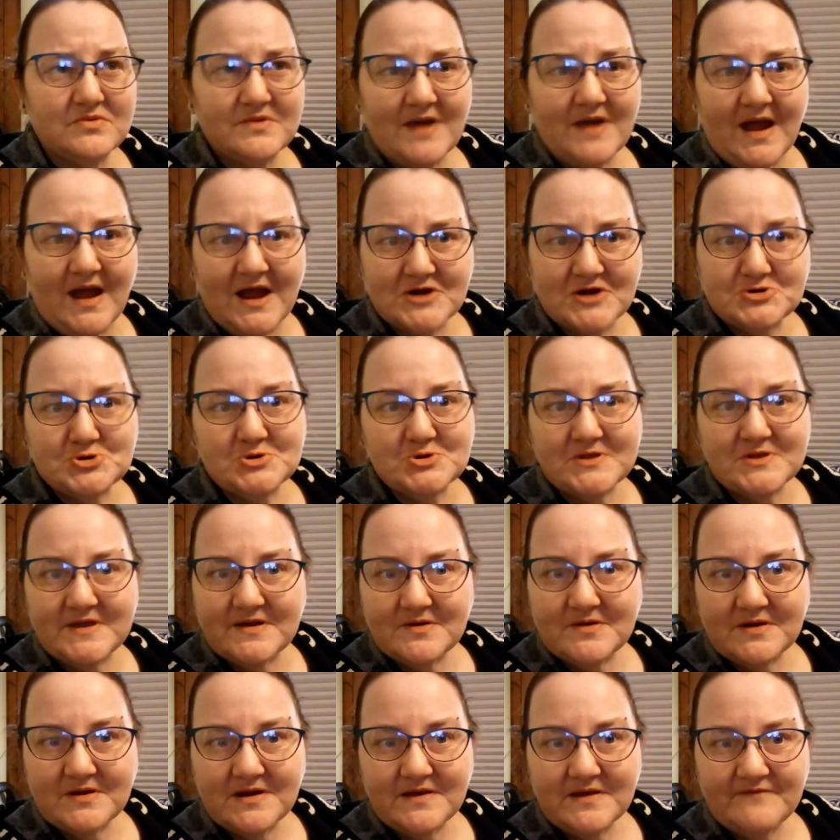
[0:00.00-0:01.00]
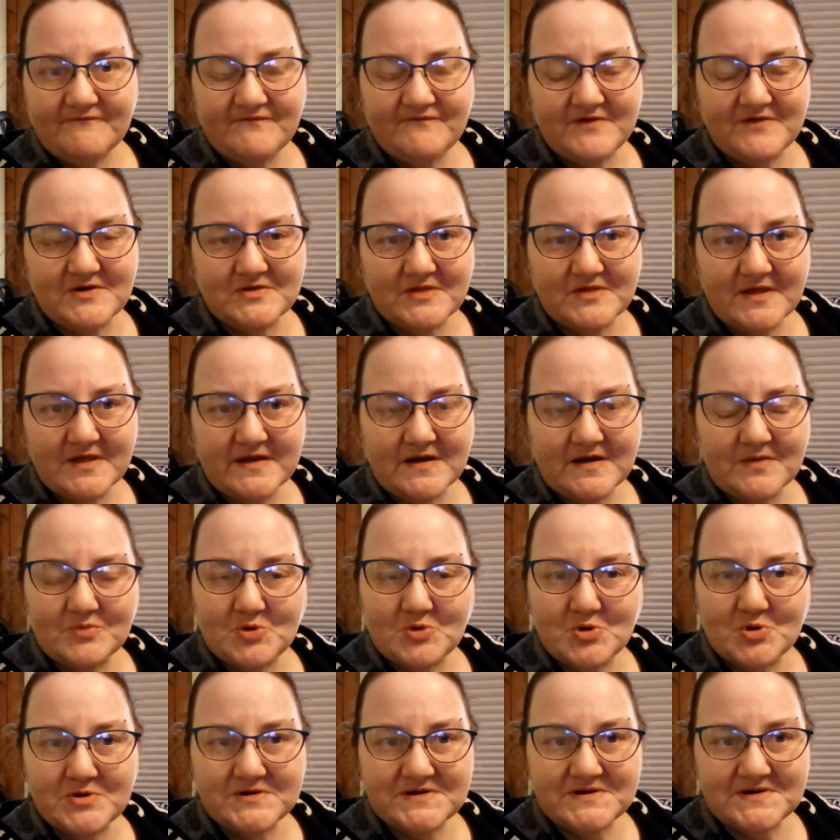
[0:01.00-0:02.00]
actually, I feel like I'm
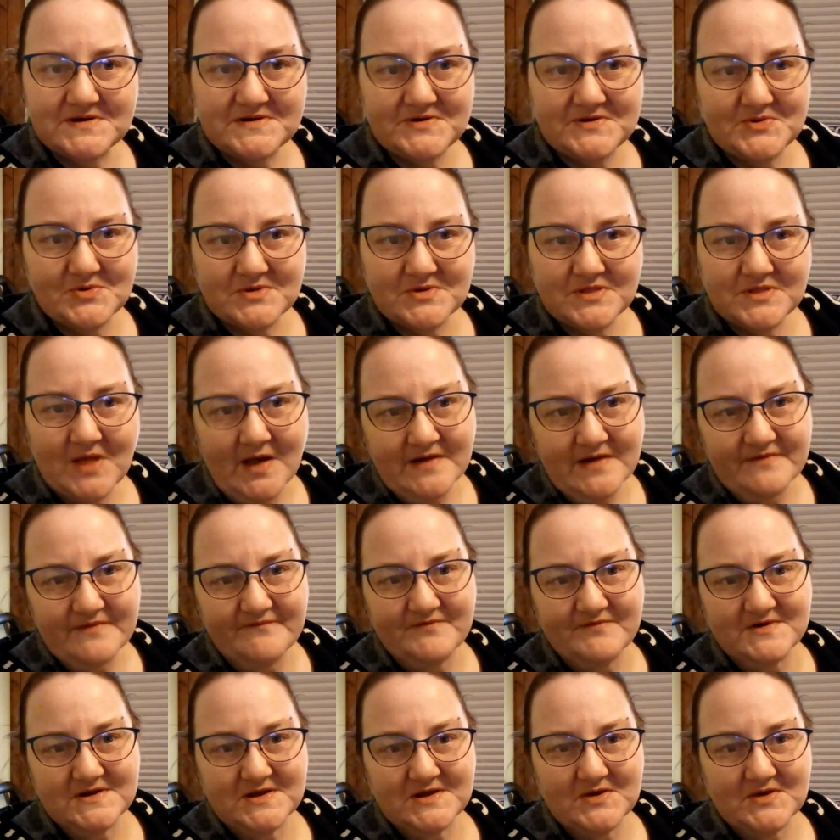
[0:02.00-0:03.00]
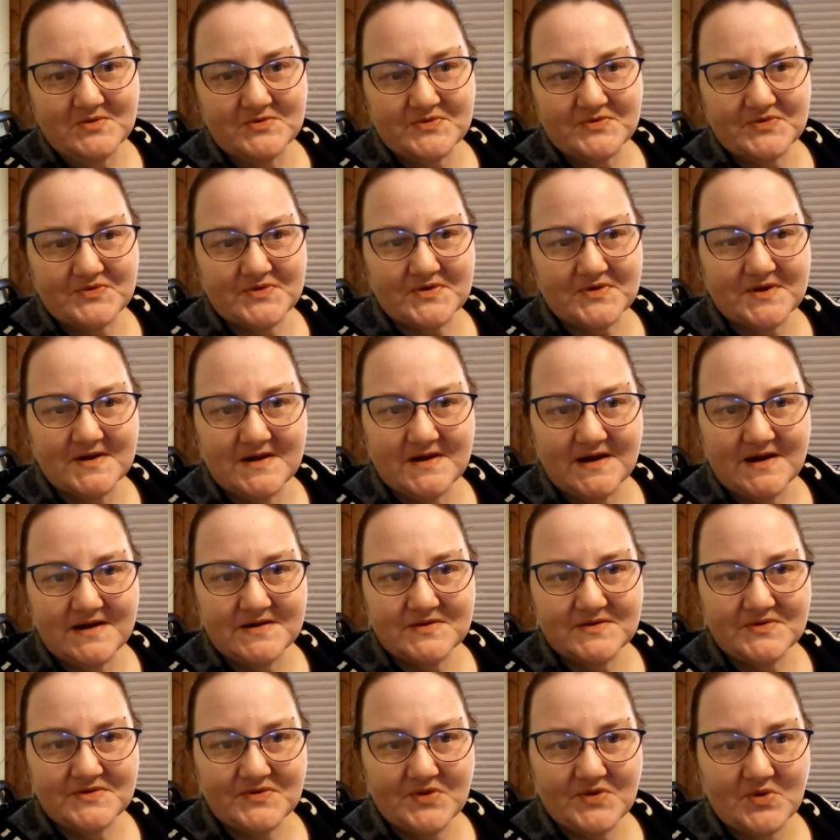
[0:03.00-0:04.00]
going to do a lot of videos
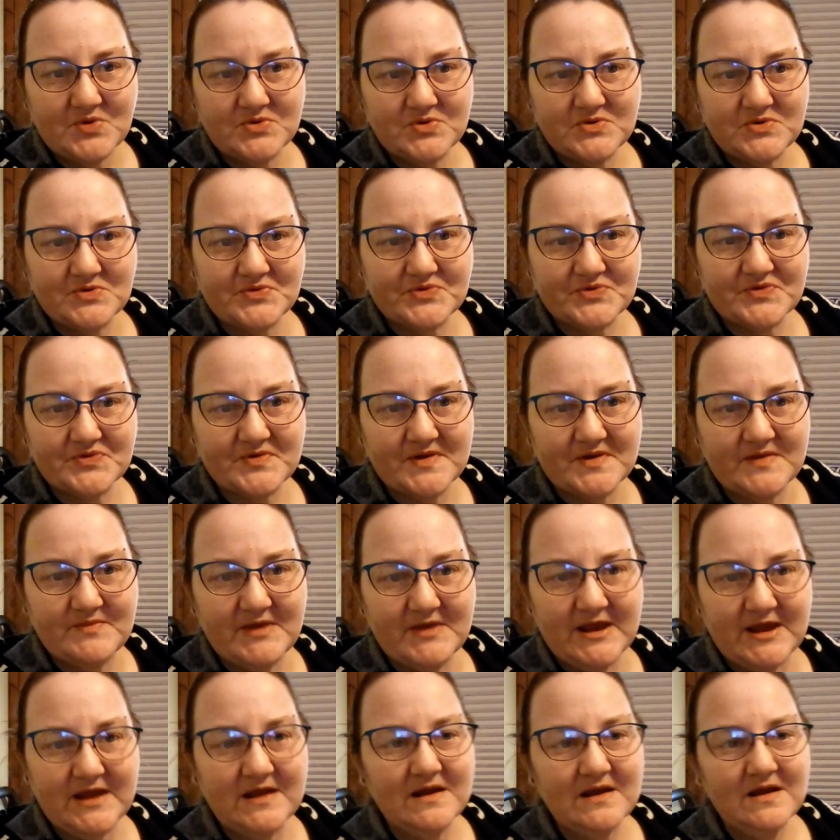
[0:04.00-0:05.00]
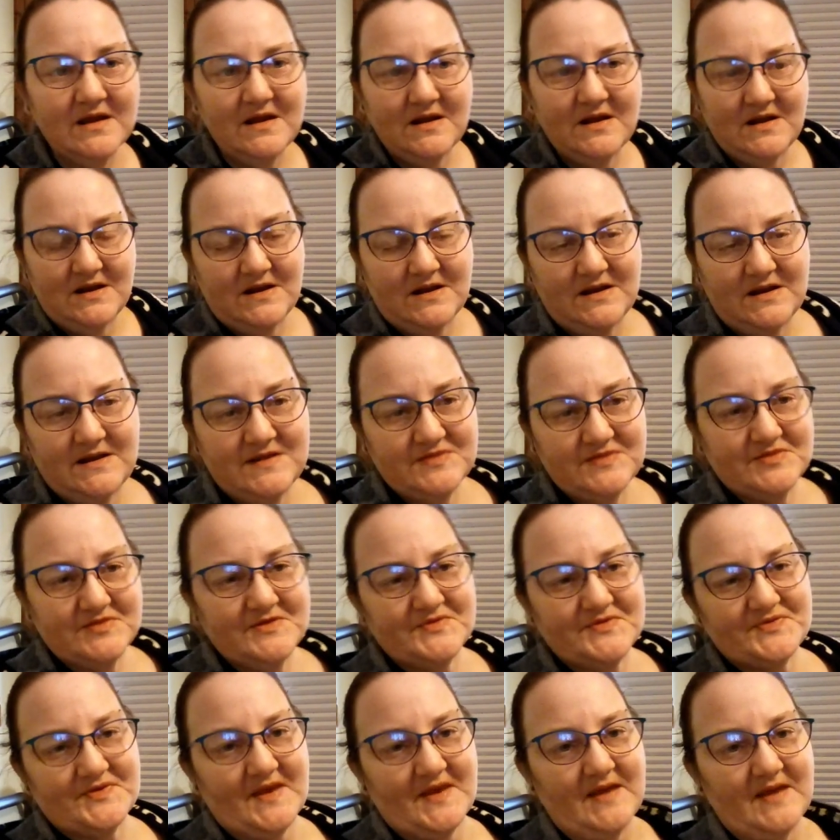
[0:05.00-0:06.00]
today, so you'll see me in the
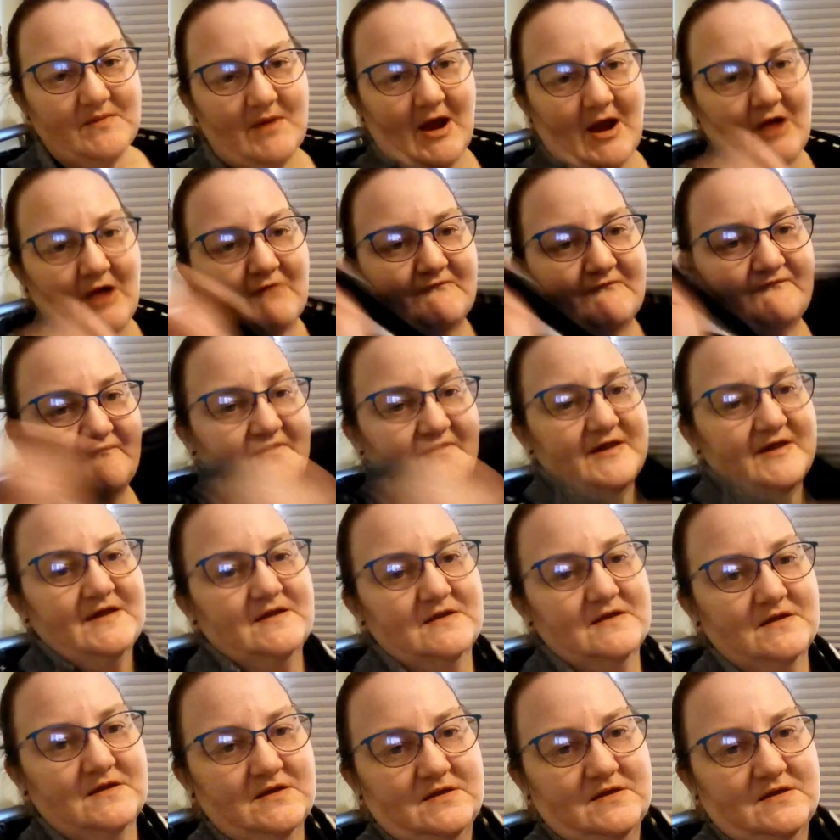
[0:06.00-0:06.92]
same outfit.